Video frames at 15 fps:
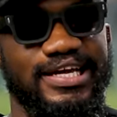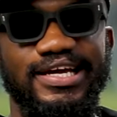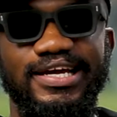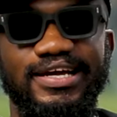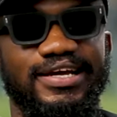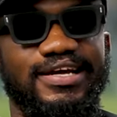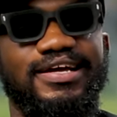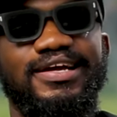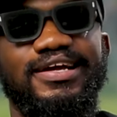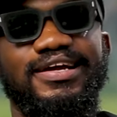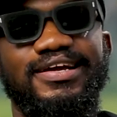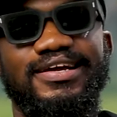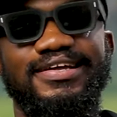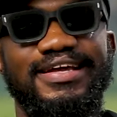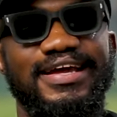Yeah.
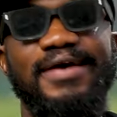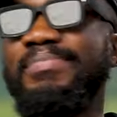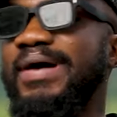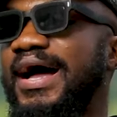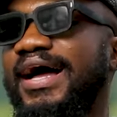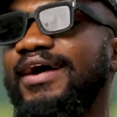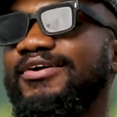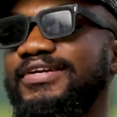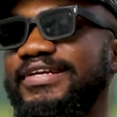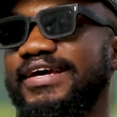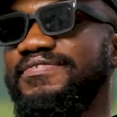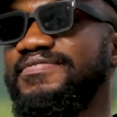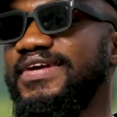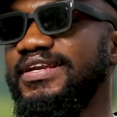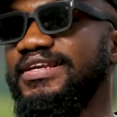Okay. Yeah, but I could
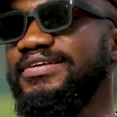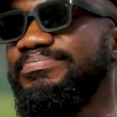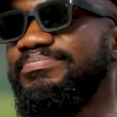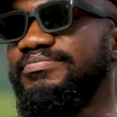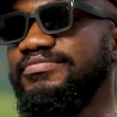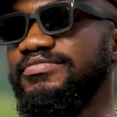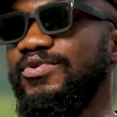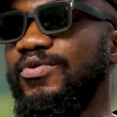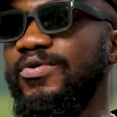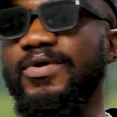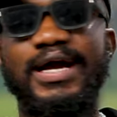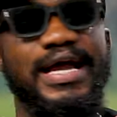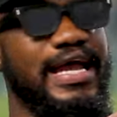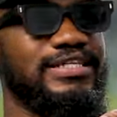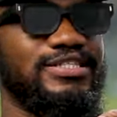definitely
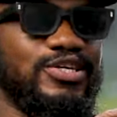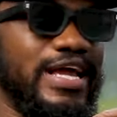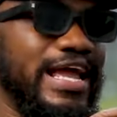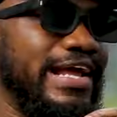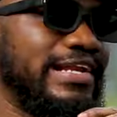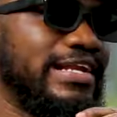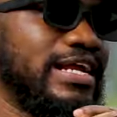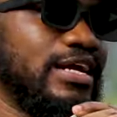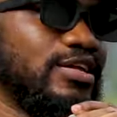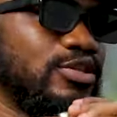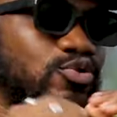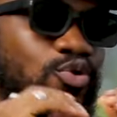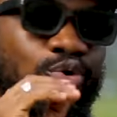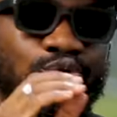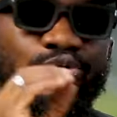go head to head,
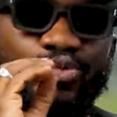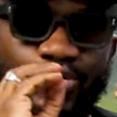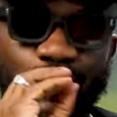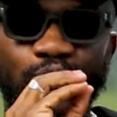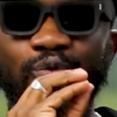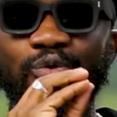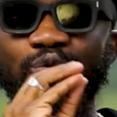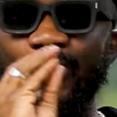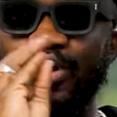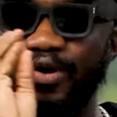toe to toe,